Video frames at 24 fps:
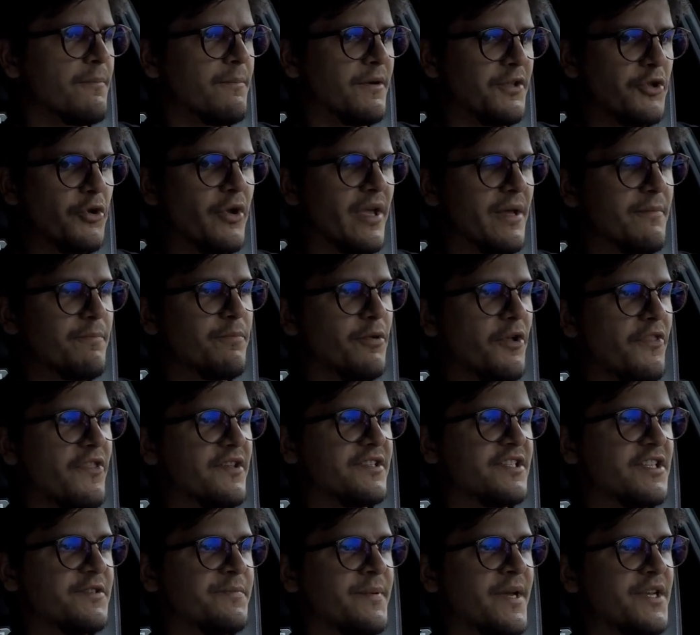But you can put
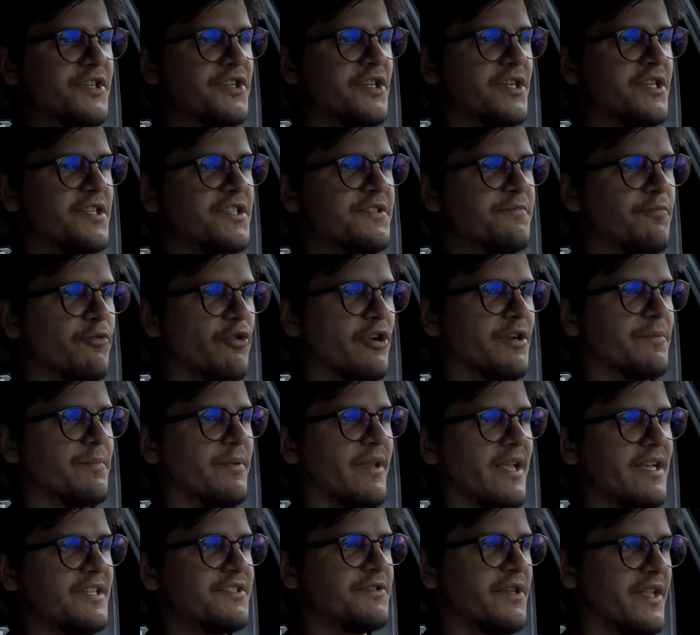the suspension in Sport
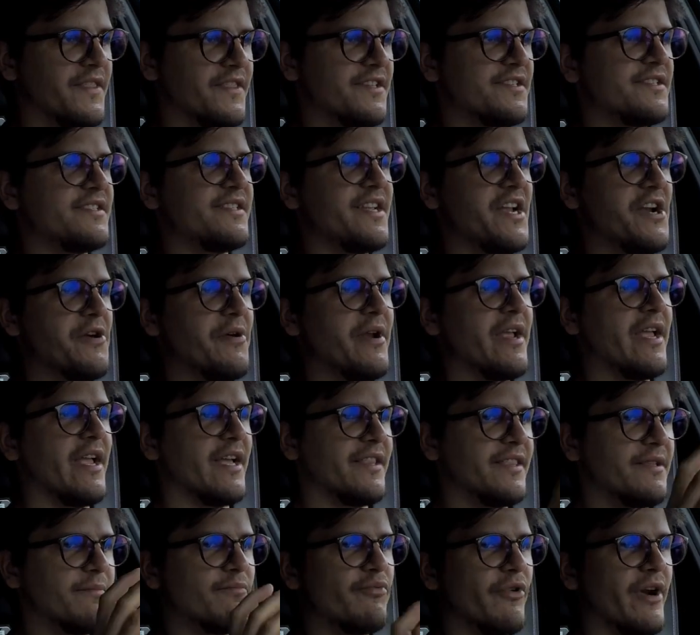Plus, and the steering
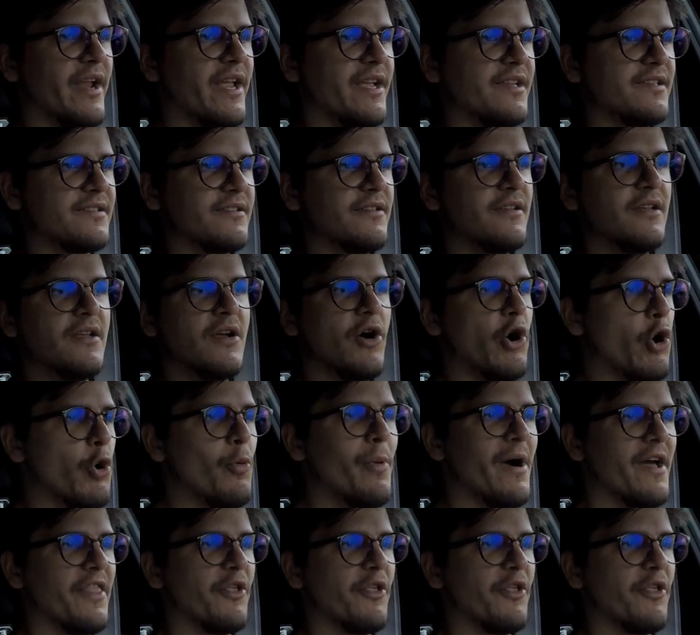and the brakes. Oh,